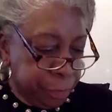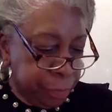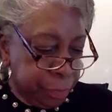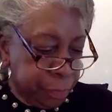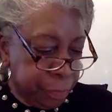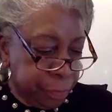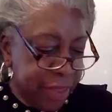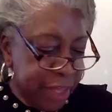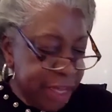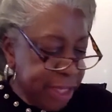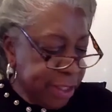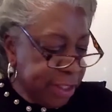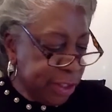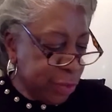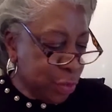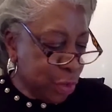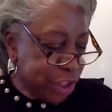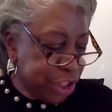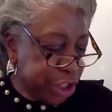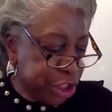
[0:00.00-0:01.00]

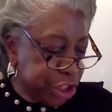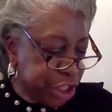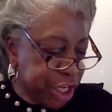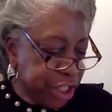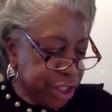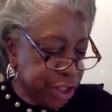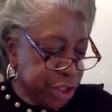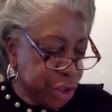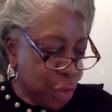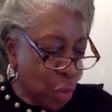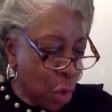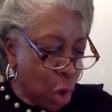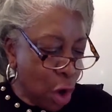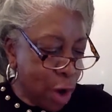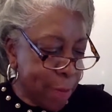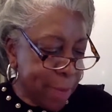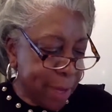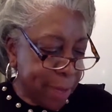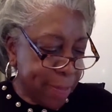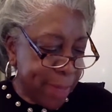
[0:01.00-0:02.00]
This was just the
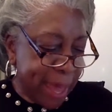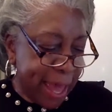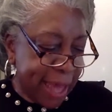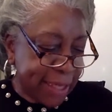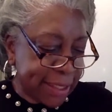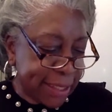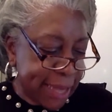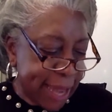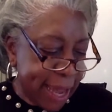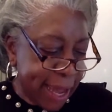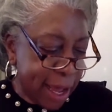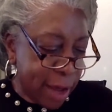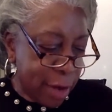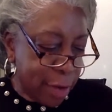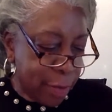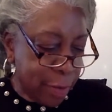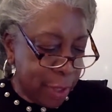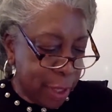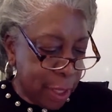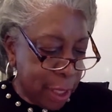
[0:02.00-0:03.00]
warm-up act now.
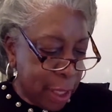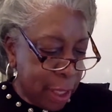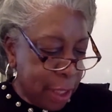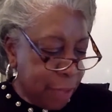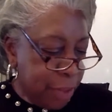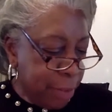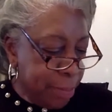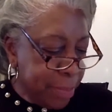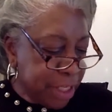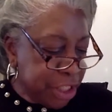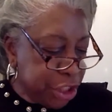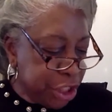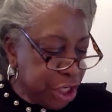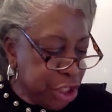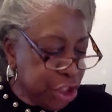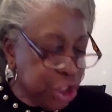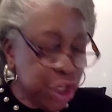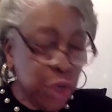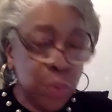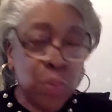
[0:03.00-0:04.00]
The
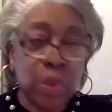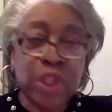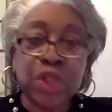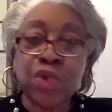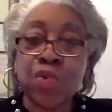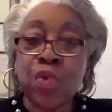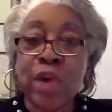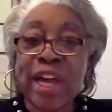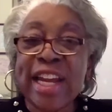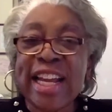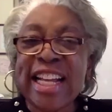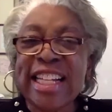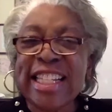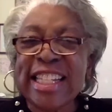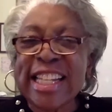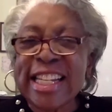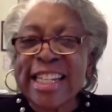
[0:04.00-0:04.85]
magician was ready to